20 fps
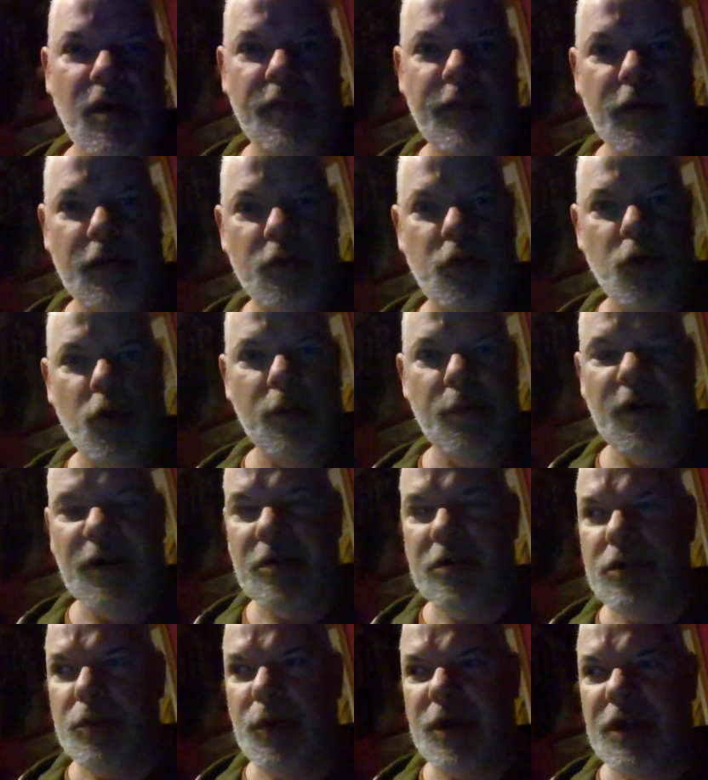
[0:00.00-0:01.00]
of October
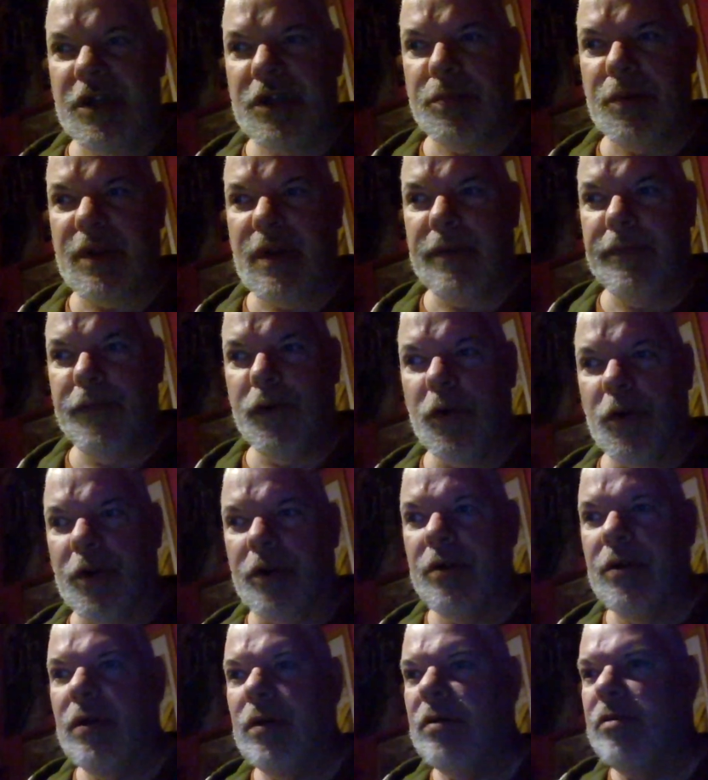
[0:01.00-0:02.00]
2024.
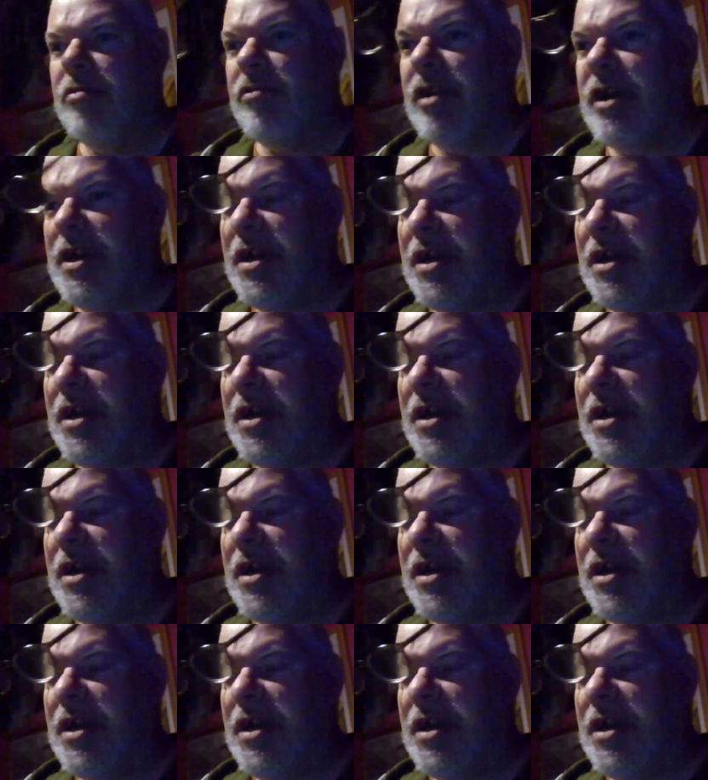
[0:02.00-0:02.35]
Right,